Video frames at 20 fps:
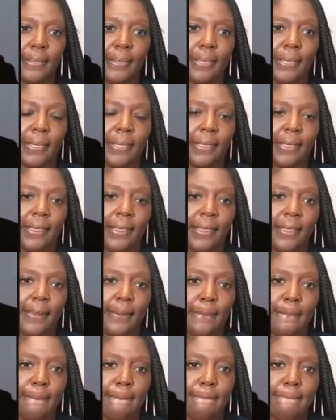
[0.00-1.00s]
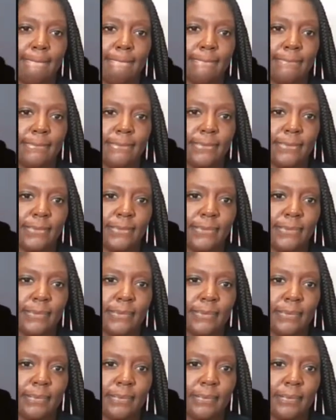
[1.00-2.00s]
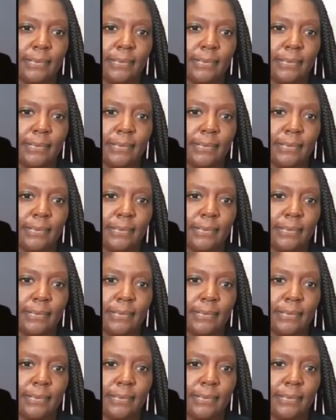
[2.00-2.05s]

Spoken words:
(silent)